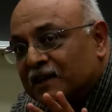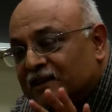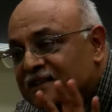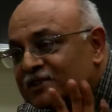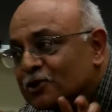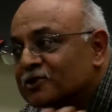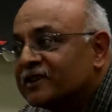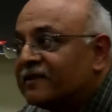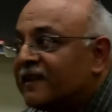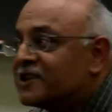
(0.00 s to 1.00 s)
the institutional
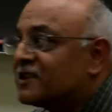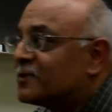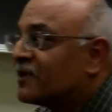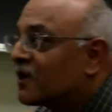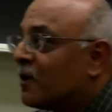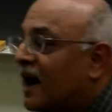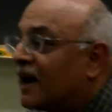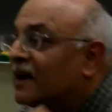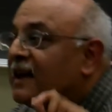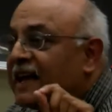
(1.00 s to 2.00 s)
innovations will
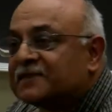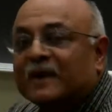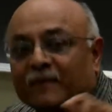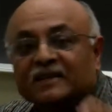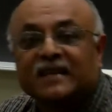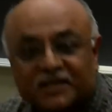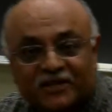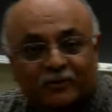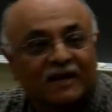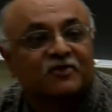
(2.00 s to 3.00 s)
require experimentation.
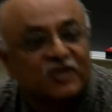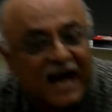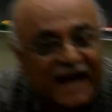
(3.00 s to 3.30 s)
We'll have to try